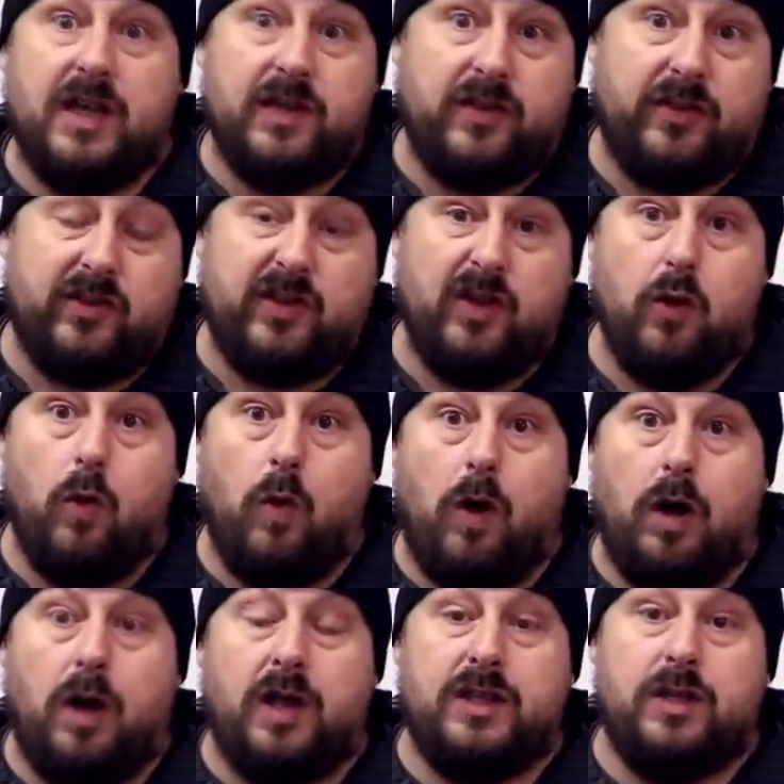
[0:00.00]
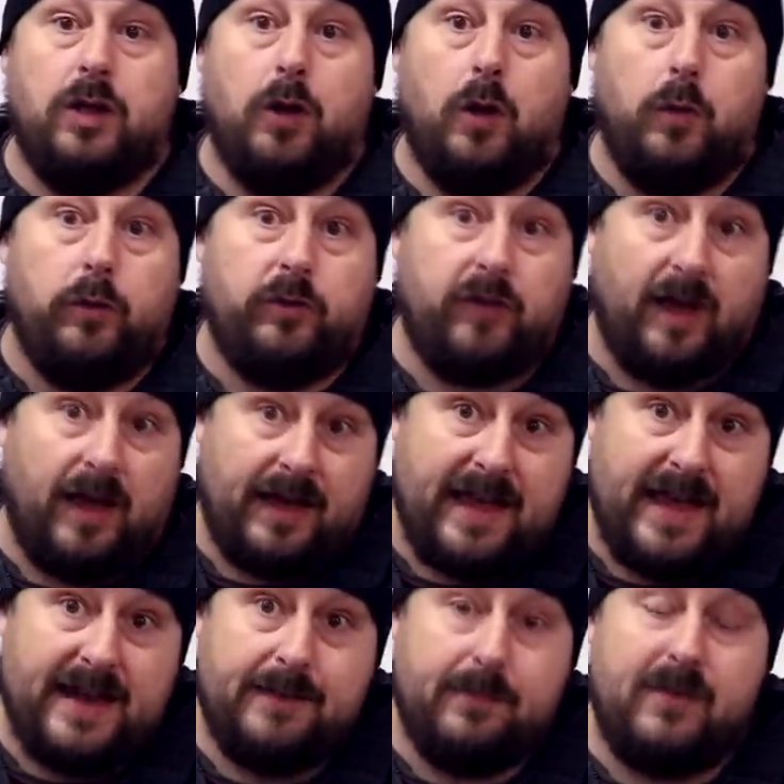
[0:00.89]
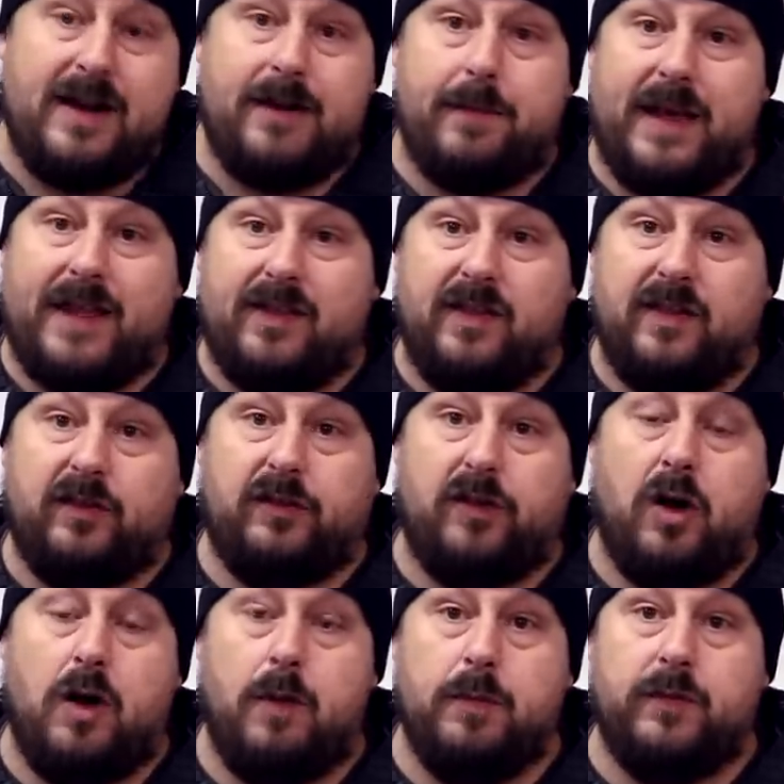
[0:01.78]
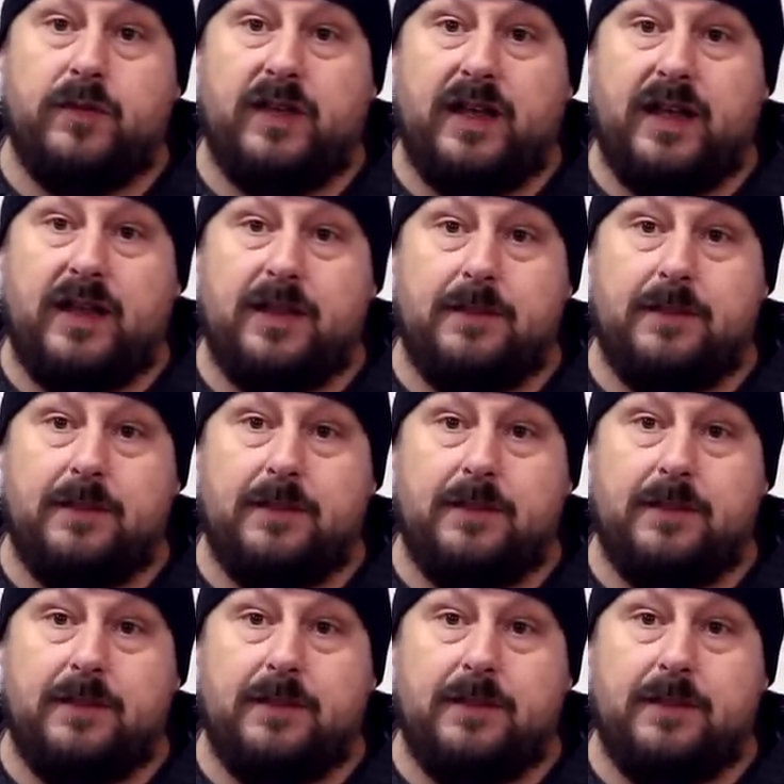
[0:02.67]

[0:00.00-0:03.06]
Still what I use again around about this time of year,